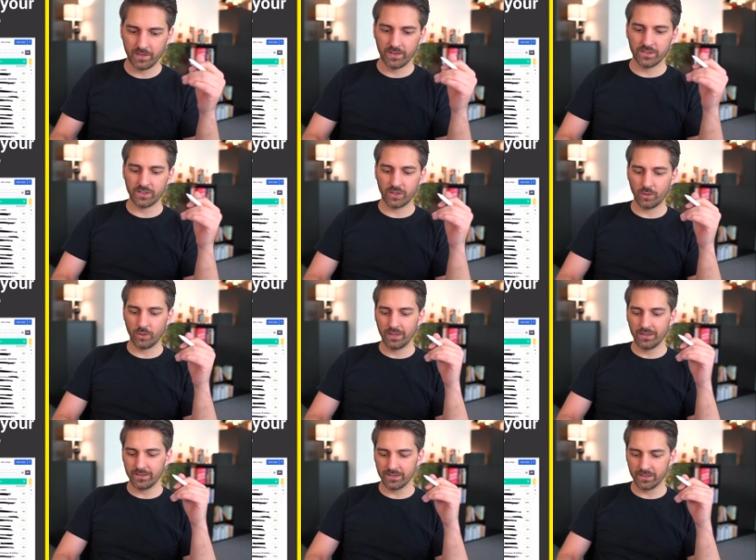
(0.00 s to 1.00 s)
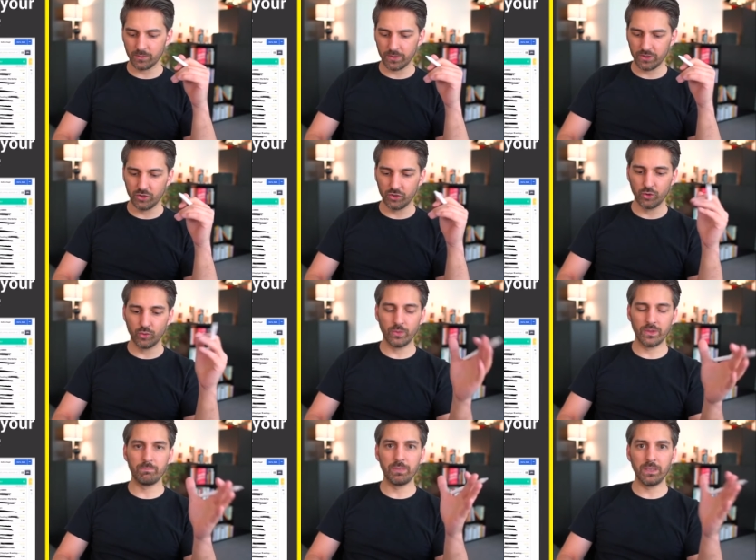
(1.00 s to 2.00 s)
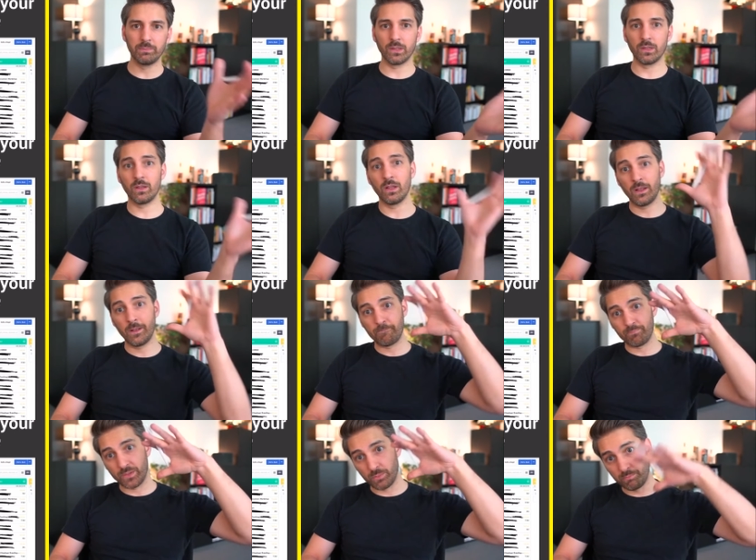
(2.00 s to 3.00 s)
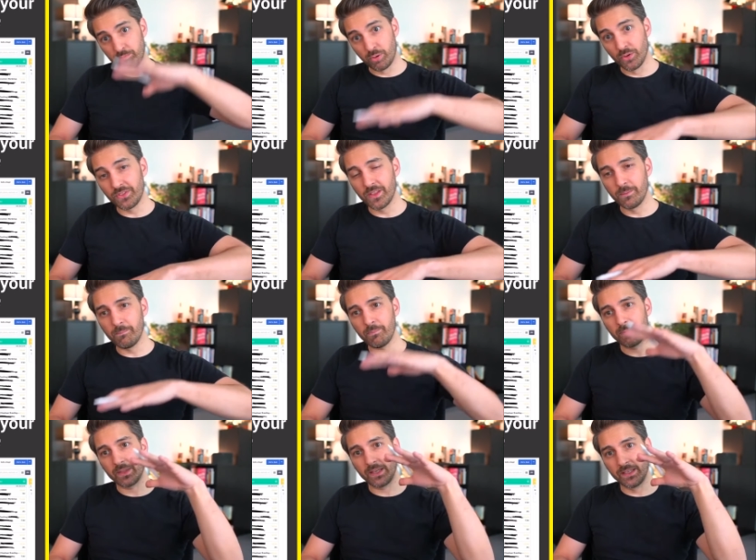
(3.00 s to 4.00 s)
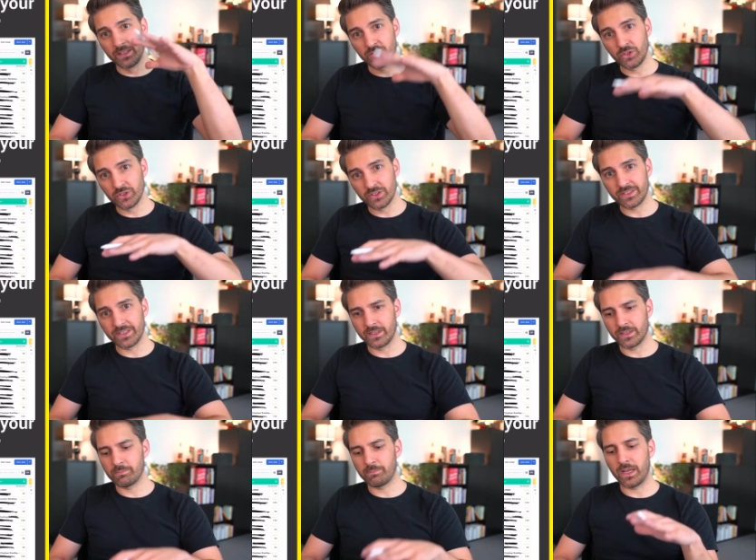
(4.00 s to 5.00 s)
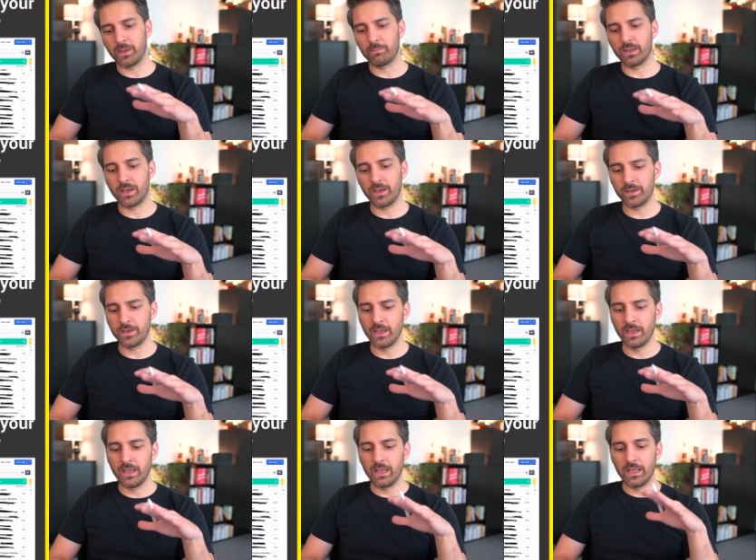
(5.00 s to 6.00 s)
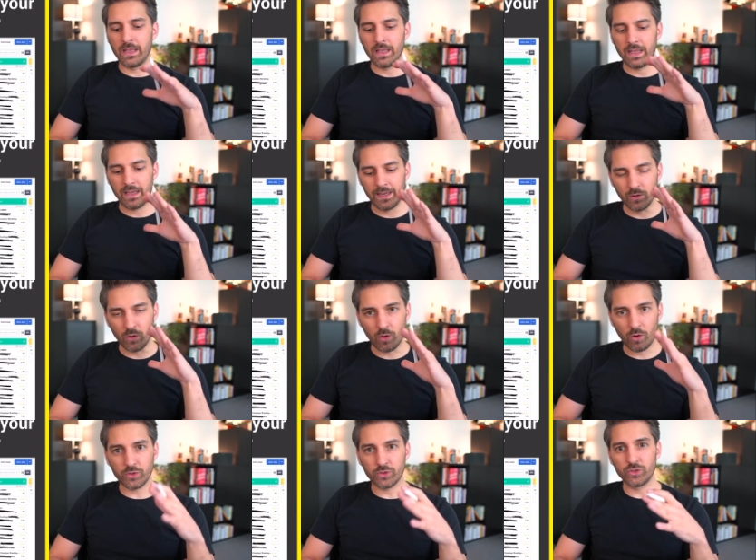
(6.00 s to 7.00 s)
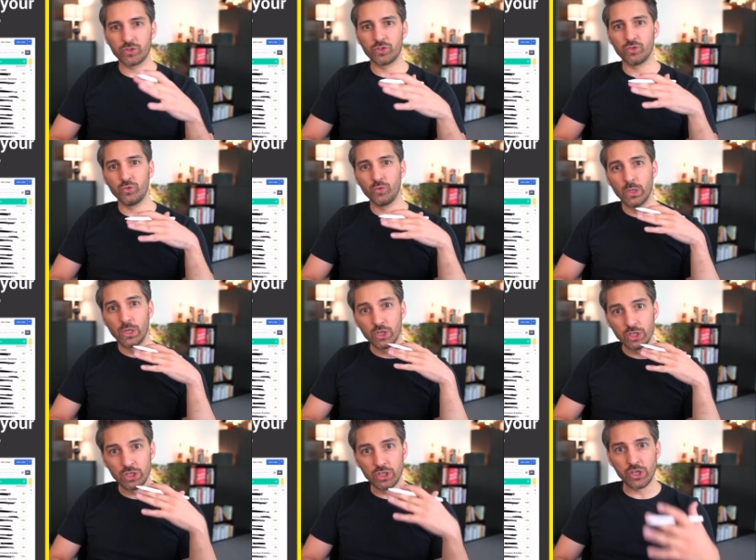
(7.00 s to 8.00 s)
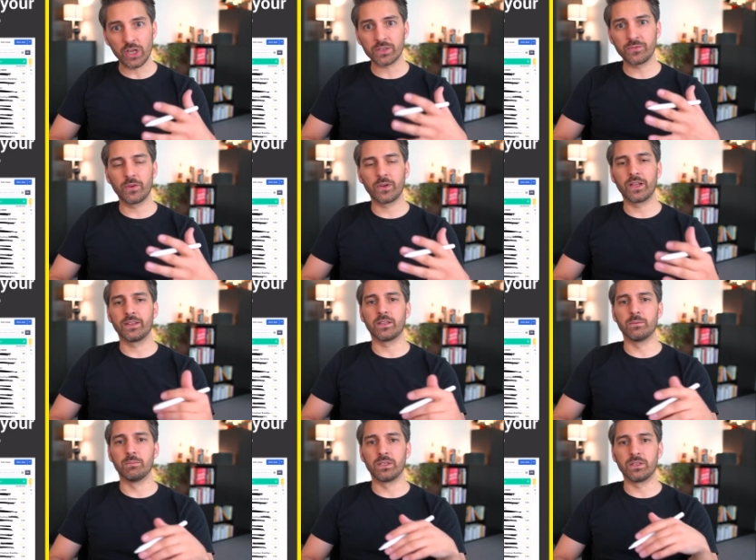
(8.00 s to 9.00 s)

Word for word: So this is what you do with the people. You put them into your sales pipeline in order to not forget them, in